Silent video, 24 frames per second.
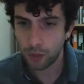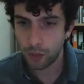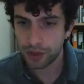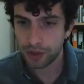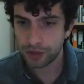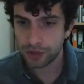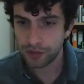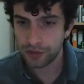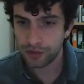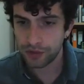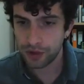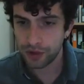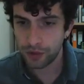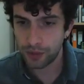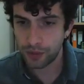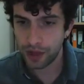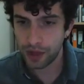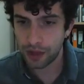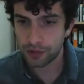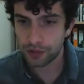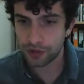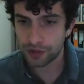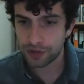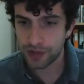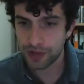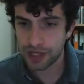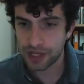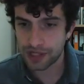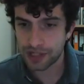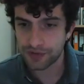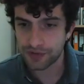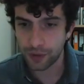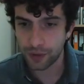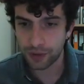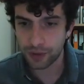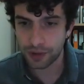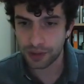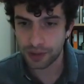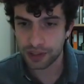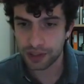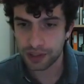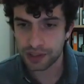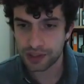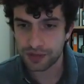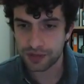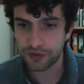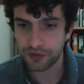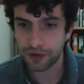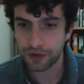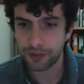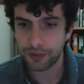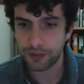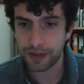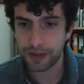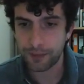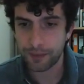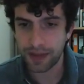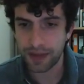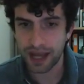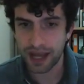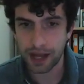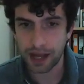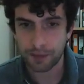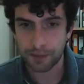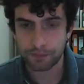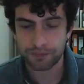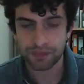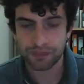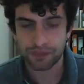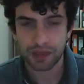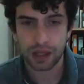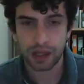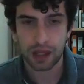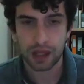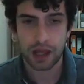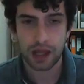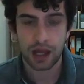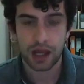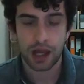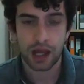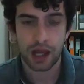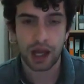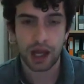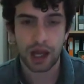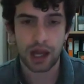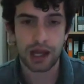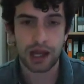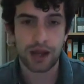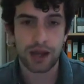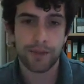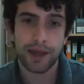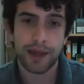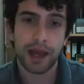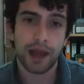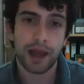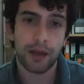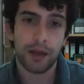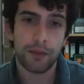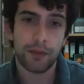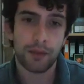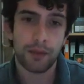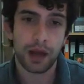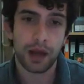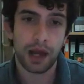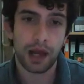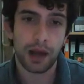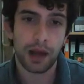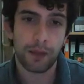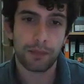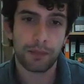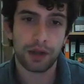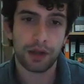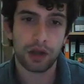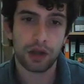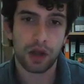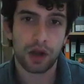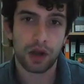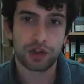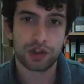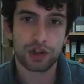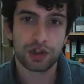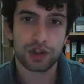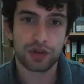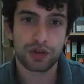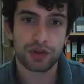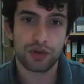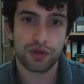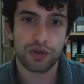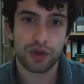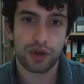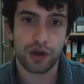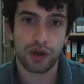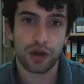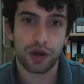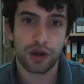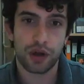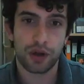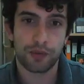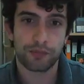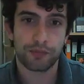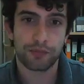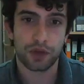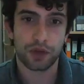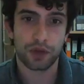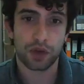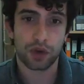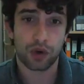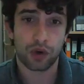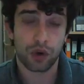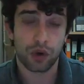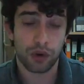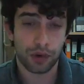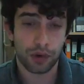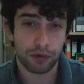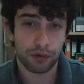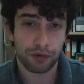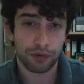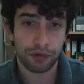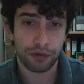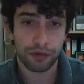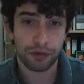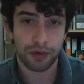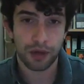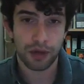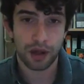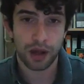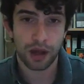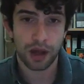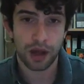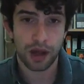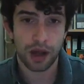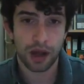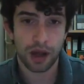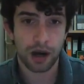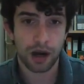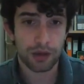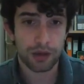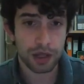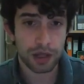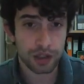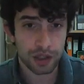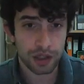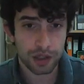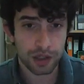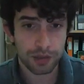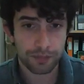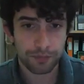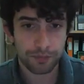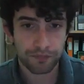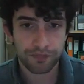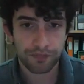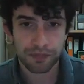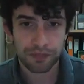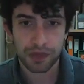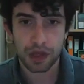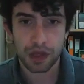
wanting to know how to trace voter lists from Nemea. Nemea belongs to the Corinth region.